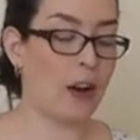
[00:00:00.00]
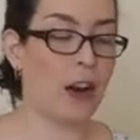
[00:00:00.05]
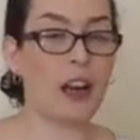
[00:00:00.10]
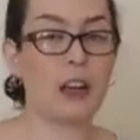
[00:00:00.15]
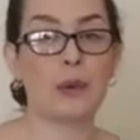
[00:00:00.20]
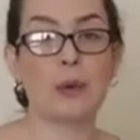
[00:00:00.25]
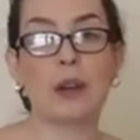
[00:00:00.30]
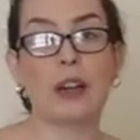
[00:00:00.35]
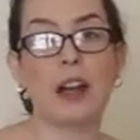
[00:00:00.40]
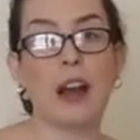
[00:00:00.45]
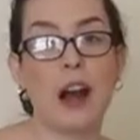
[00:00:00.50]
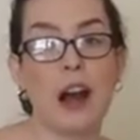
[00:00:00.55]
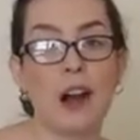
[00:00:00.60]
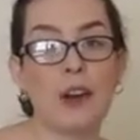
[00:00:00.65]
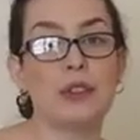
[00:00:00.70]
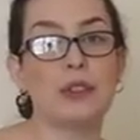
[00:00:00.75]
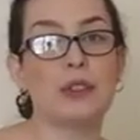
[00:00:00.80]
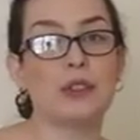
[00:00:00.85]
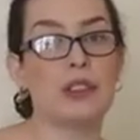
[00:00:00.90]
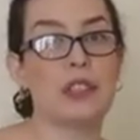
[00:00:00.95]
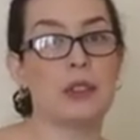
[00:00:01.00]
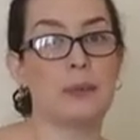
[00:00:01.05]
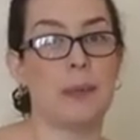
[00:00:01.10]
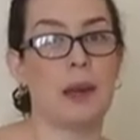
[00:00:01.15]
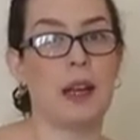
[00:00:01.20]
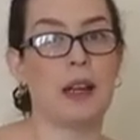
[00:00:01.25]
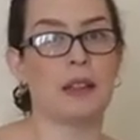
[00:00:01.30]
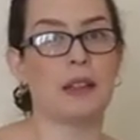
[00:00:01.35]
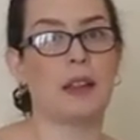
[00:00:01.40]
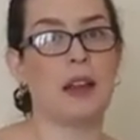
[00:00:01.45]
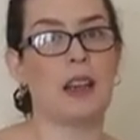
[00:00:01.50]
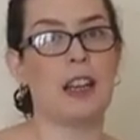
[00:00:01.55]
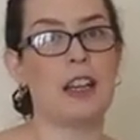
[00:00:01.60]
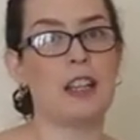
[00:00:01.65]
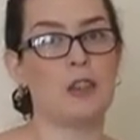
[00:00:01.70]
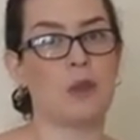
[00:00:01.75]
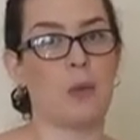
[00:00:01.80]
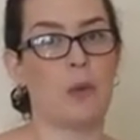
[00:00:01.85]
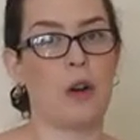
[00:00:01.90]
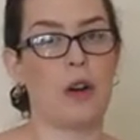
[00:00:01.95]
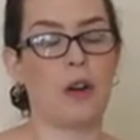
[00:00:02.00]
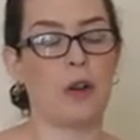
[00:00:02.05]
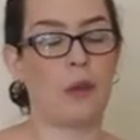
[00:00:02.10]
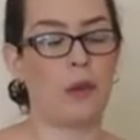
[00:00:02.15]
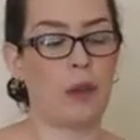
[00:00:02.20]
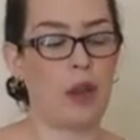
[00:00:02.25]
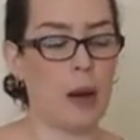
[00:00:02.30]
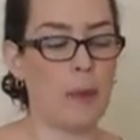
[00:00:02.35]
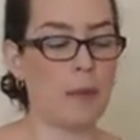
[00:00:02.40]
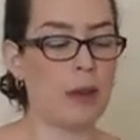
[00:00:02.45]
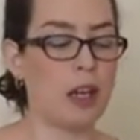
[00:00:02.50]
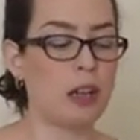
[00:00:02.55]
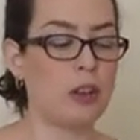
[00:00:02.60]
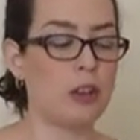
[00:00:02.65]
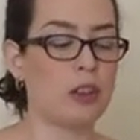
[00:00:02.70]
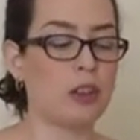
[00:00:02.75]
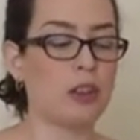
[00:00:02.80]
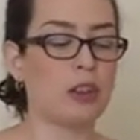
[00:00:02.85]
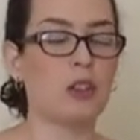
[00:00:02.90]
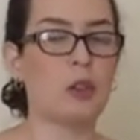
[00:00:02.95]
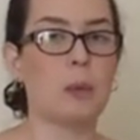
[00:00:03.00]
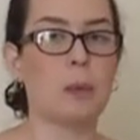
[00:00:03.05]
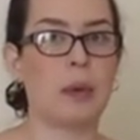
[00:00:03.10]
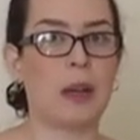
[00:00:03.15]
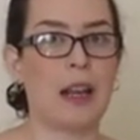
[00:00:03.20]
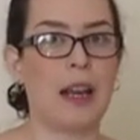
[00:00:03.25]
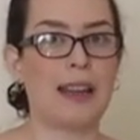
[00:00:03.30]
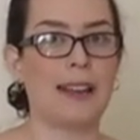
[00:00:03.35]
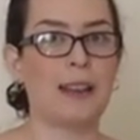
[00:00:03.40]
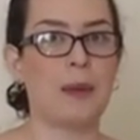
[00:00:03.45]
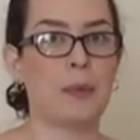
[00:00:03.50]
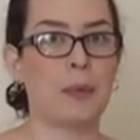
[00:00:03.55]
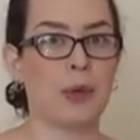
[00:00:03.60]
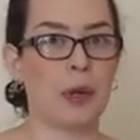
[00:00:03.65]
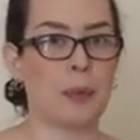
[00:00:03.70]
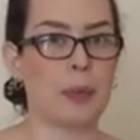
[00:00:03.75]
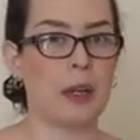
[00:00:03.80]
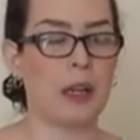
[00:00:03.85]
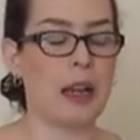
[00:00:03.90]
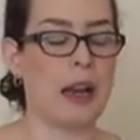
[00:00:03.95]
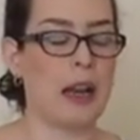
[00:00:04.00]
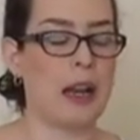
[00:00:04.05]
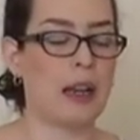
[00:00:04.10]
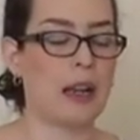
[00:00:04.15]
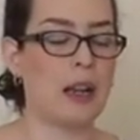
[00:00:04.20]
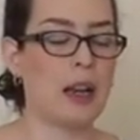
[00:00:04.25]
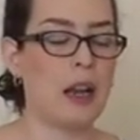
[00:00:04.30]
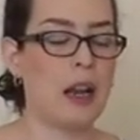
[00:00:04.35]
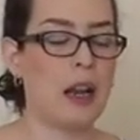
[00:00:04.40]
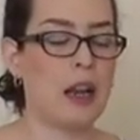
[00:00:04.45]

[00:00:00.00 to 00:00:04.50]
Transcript: and we have to respect each one of them in order to play it properly and